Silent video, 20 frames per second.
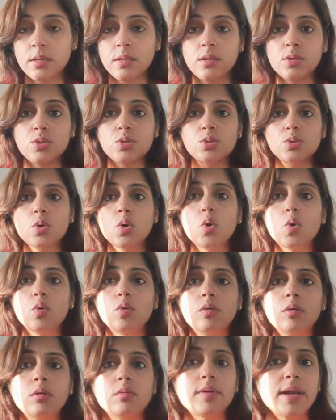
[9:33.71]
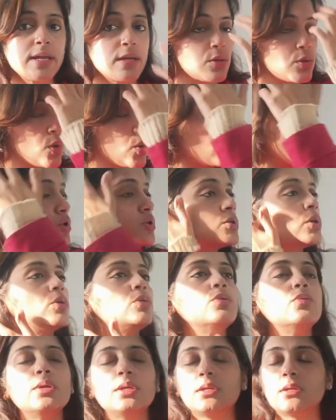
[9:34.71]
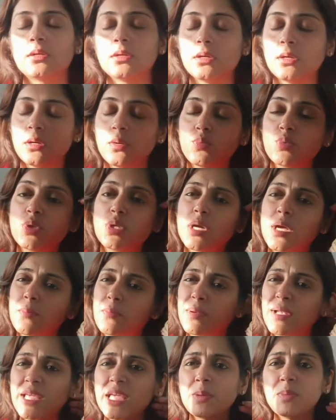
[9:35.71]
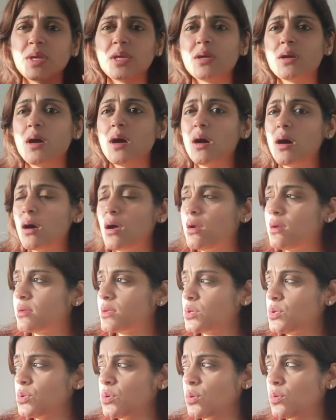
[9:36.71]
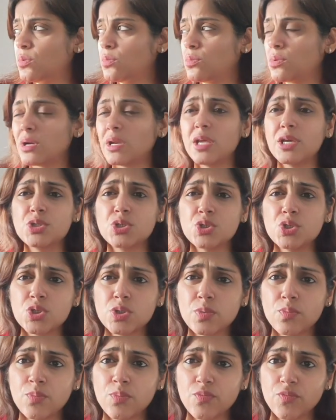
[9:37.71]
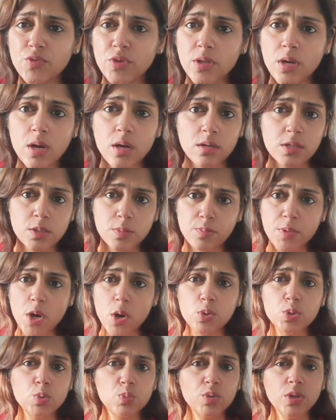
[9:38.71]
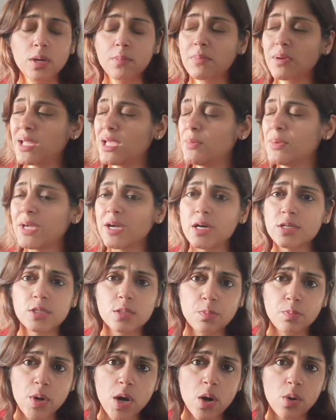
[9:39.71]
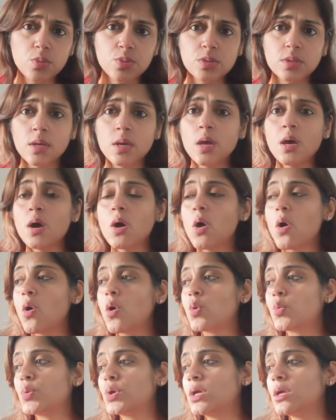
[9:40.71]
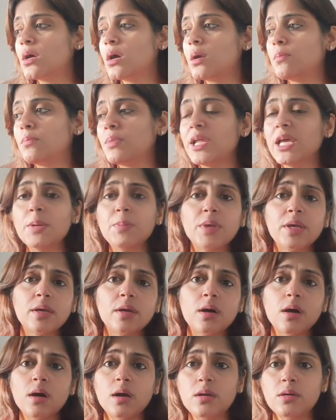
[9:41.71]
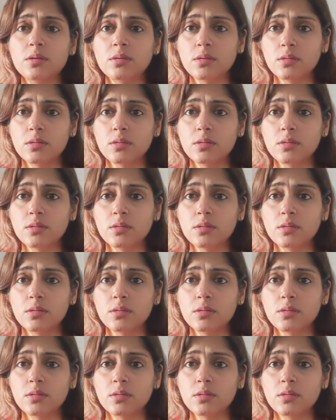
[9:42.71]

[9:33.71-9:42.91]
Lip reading: So right now what you're doing, we are blaming our relationship with our spouse, we are blaming our spouse, or we are blaming our